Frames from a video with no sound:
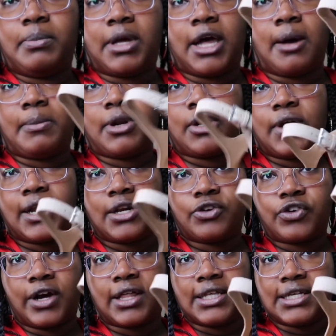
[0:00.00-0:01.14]
But I'm going to go ahead and
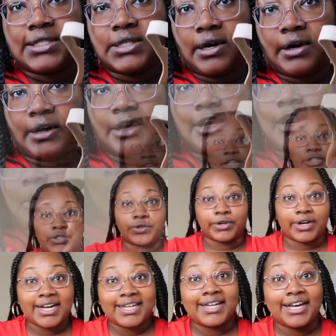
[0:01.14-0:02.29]
try these on.
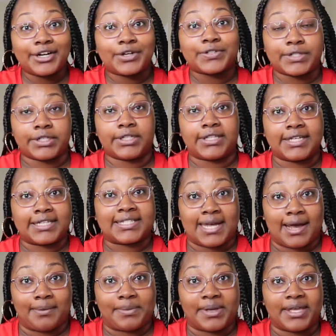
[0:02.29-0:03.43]
Torrid understood the
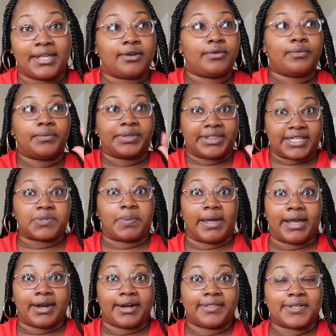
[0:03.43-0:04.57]
assignment with this
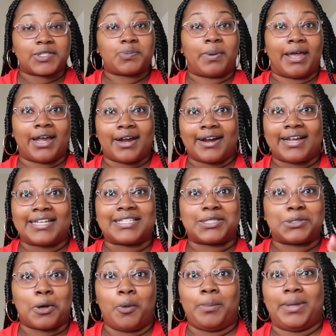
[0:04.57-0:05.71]
pair. This pair is
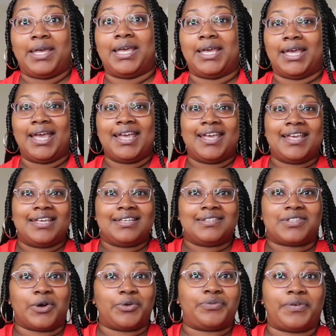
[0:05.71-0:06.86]
so me
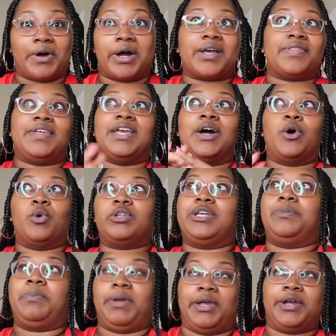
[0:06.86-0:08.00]
so far the
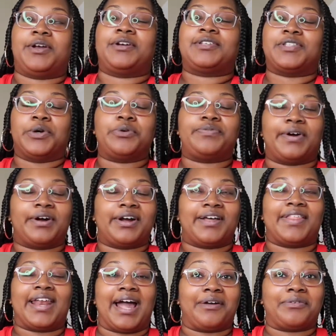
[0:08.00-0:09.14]
only pair so far
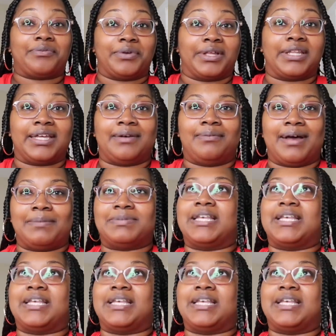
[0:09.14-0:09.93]
that I really, I'm